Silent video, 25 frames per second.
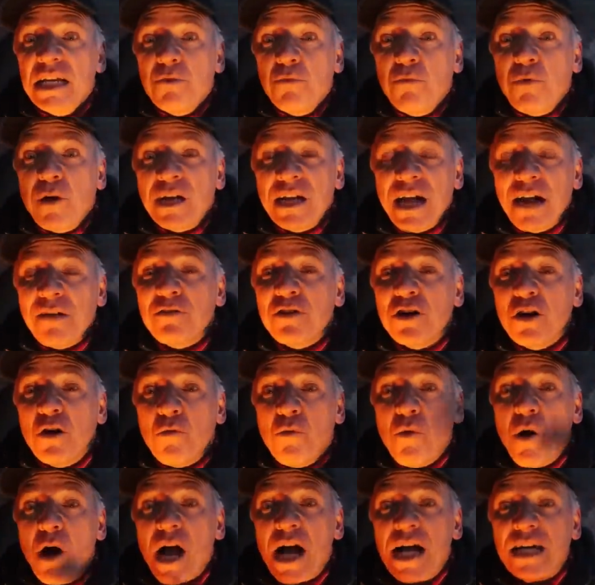whatever it
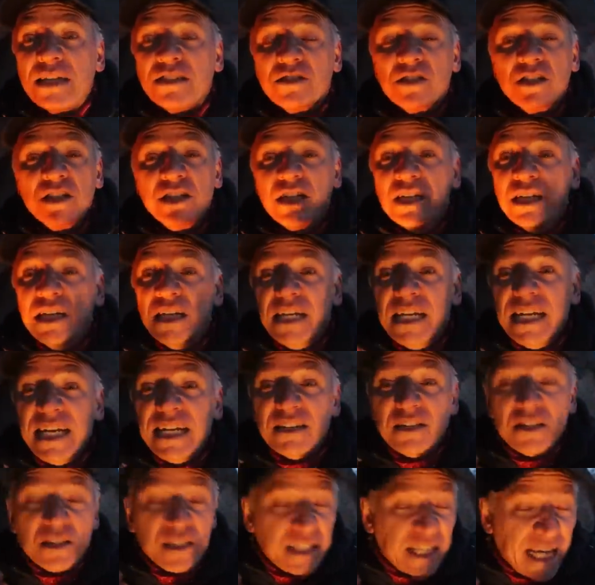was,
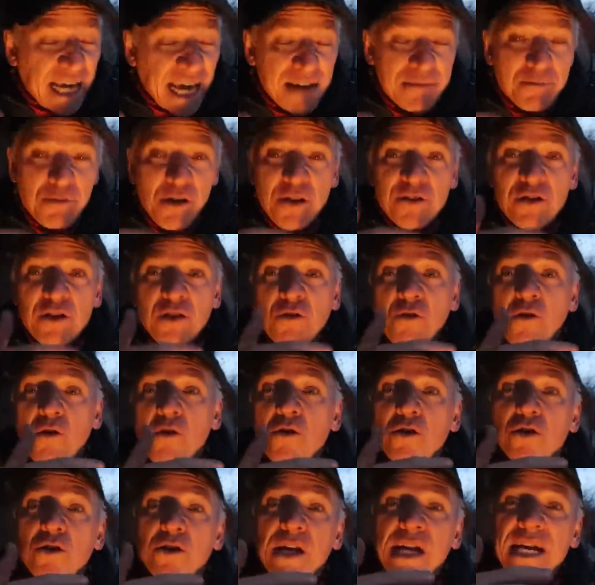it came around the
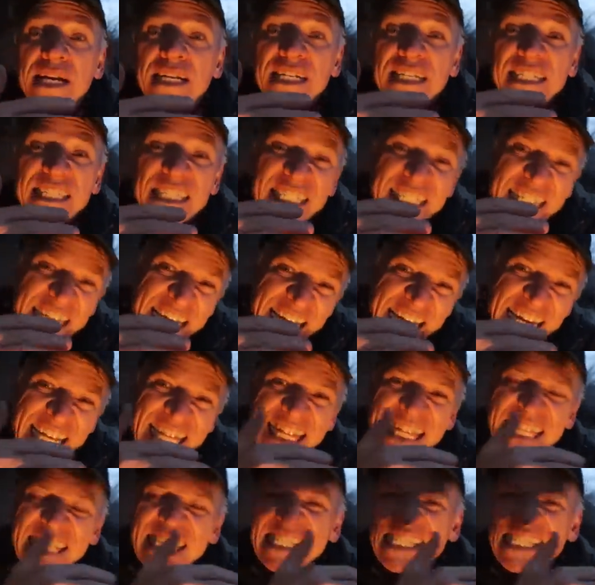corner and it hit the